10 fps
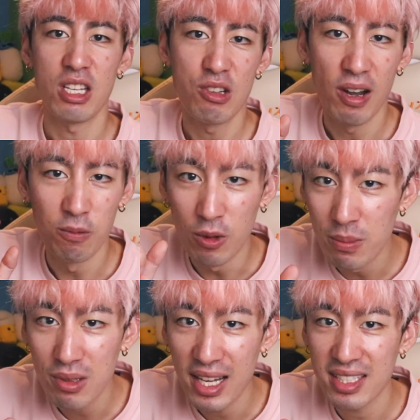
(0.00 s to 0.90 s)
you have one
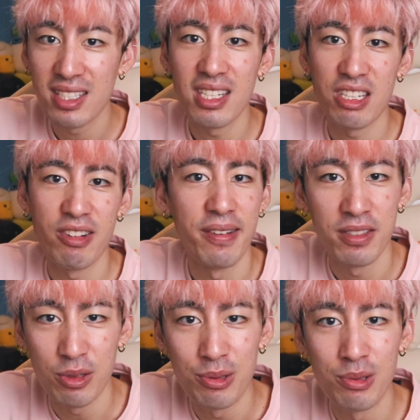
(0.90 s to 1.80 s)
black tea, you have
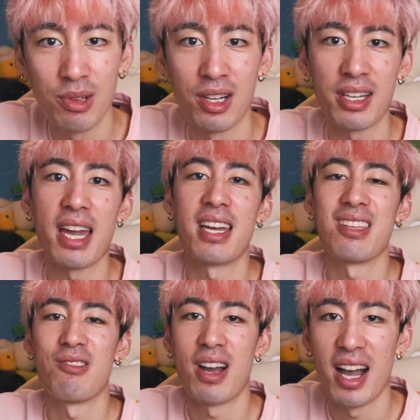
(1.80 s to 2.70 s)
an oolong, and
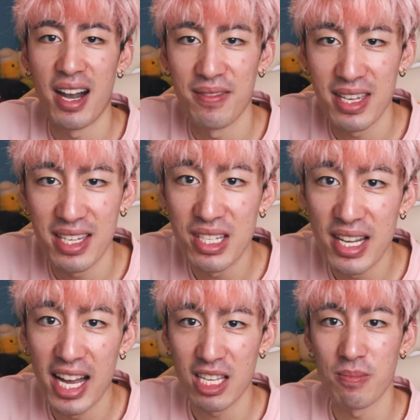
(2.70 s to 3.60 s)
you have a
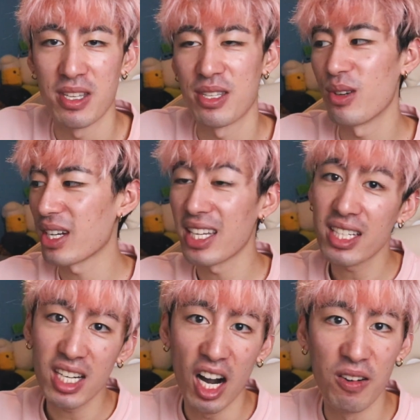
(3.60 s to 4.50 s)
jasmine. So it kind of
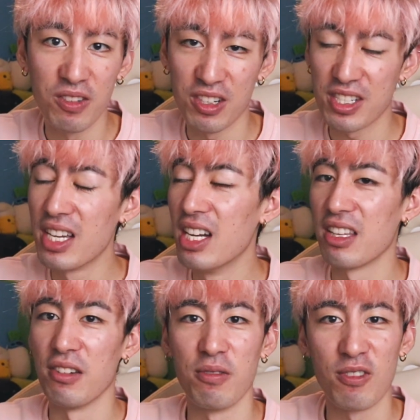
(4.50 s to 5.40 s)
covers
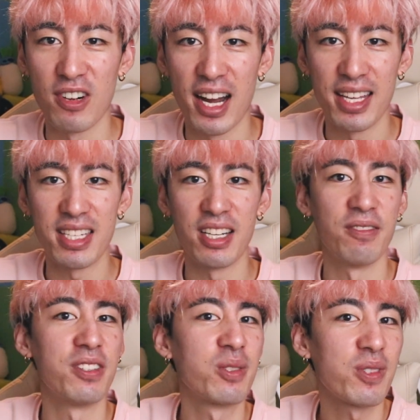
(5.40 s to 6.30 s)
the variety of
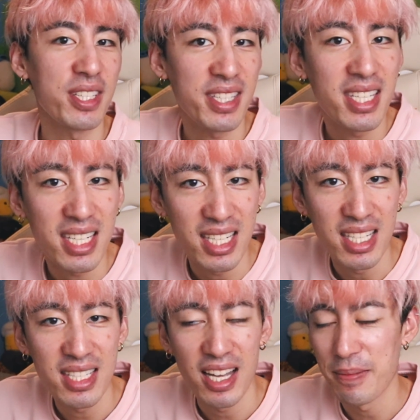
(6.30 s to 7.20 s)
different
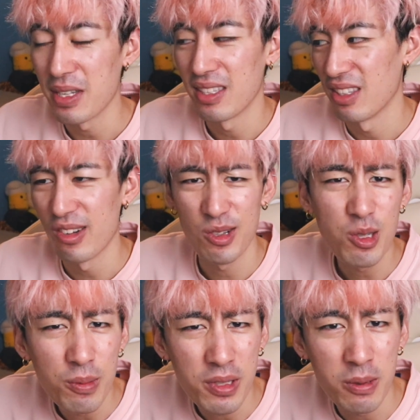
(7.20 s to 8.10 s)
teas. I mean, there are
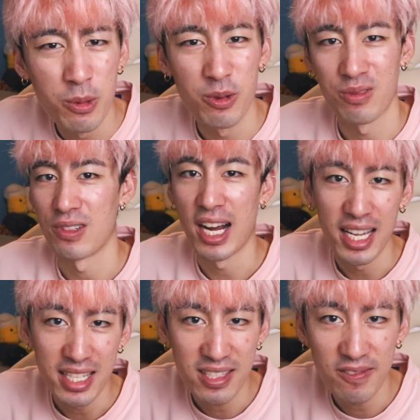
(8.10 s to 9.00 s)
so many more
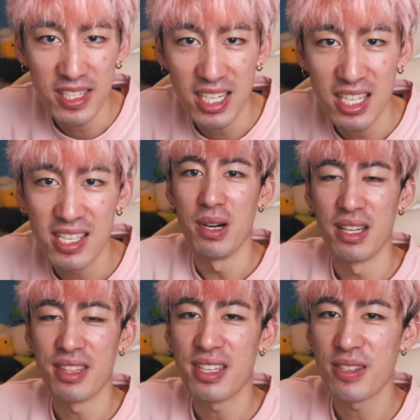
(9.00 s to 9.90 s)
varieties of teas,
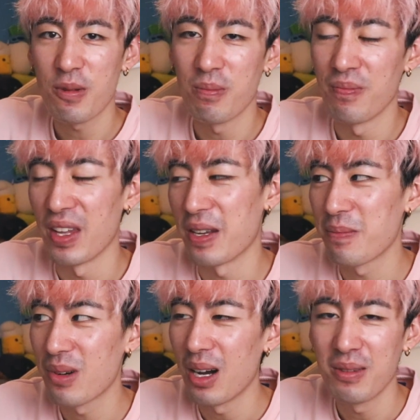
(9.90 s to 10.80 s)
but these are like
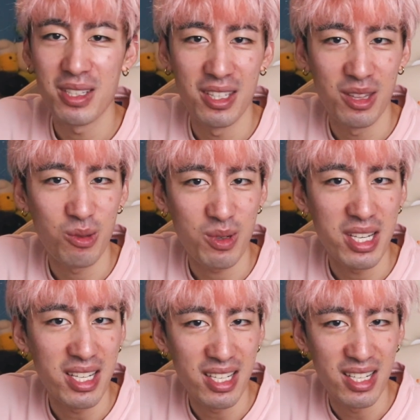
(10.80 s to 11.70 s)
probably the
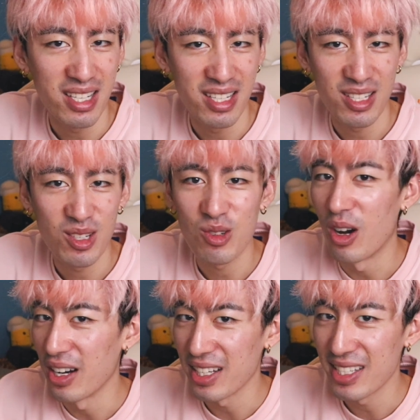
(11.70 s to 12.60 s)
3
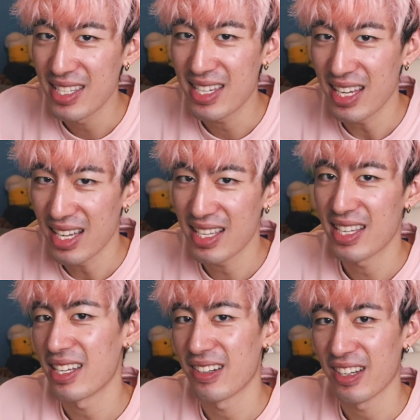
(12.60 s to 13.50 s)
strongest teas
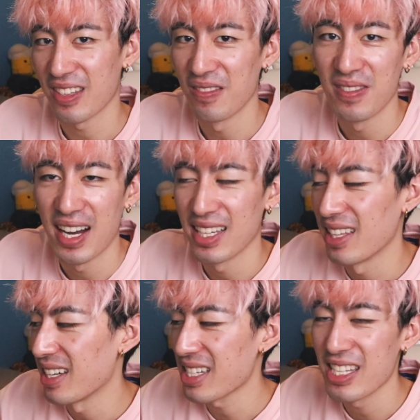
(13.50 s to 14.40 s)
that you're gonna find
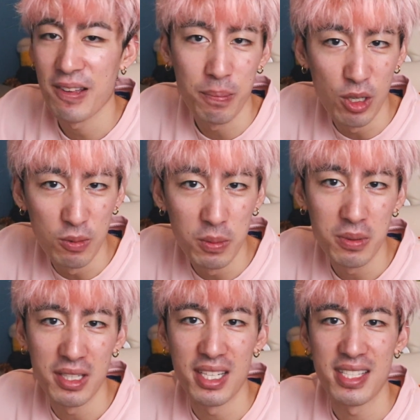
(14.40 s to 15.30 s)
like in a boba
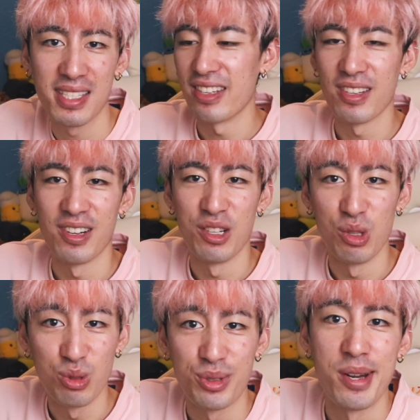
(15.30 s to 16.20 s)
place. These are the
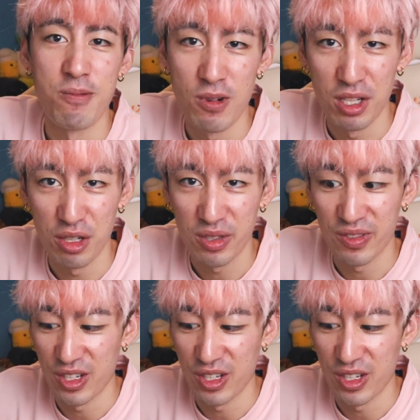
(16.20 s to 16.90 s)
front runners for